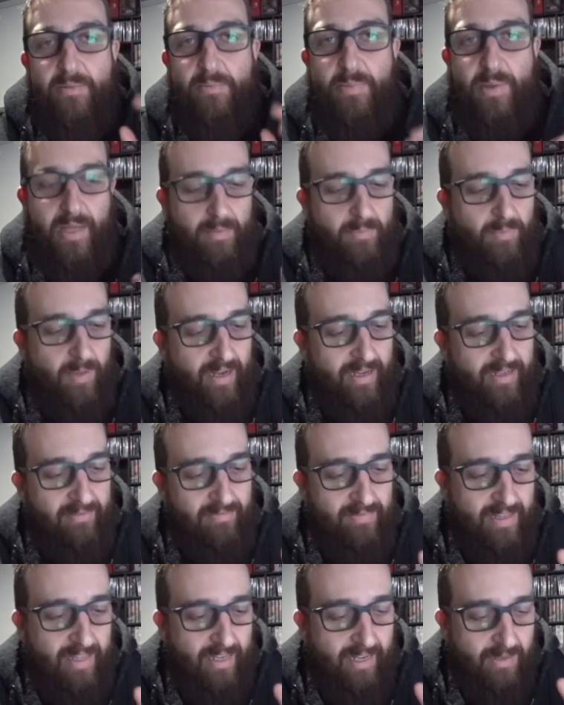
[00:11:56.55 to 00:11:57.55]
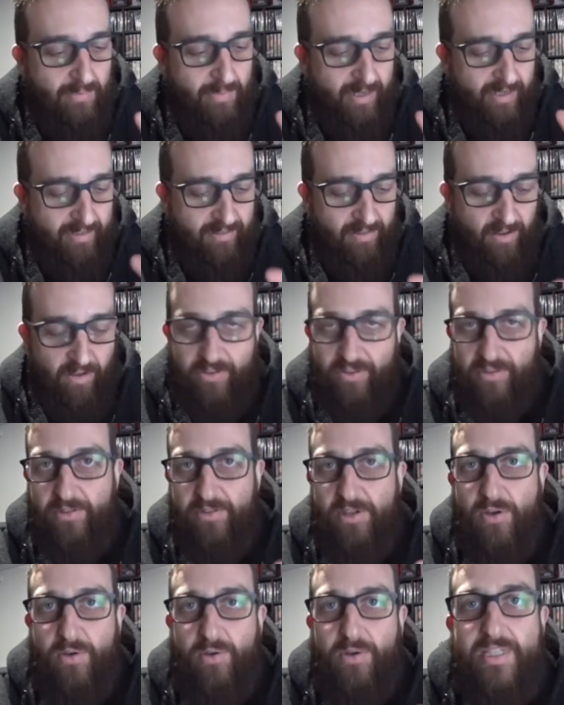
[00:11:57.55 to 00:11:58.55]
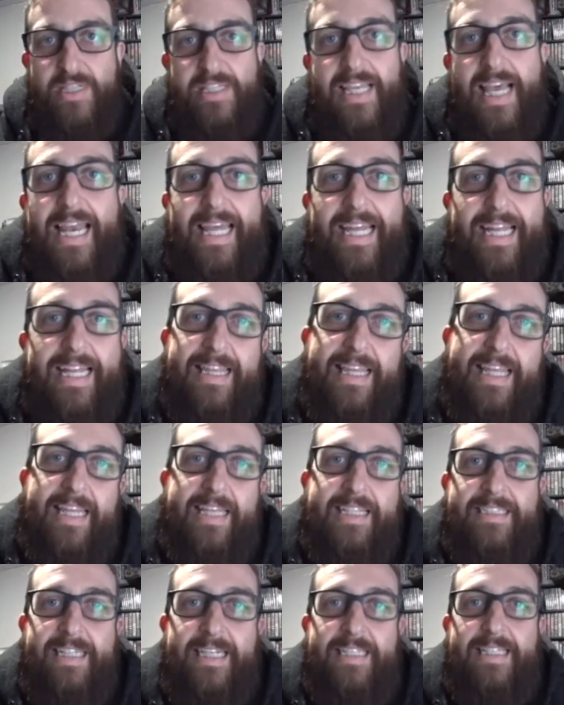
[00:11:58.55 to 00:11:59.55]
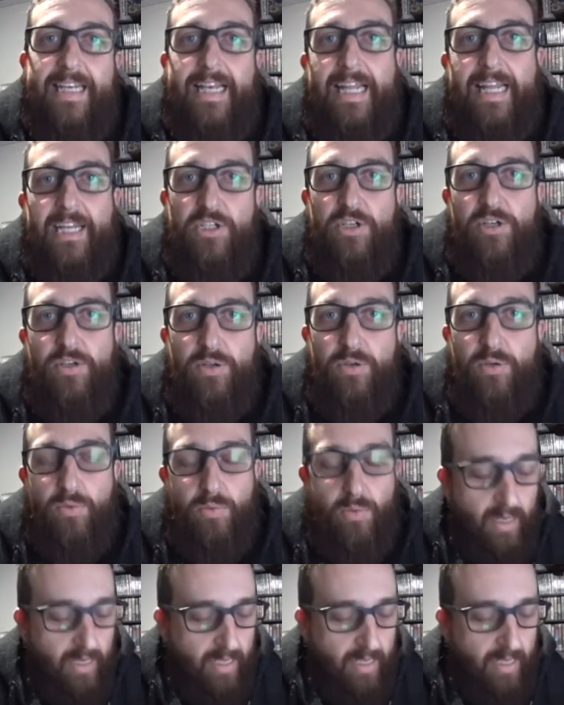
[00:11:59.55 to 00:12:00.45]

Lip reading: but the limit on your selling things doesn't let you do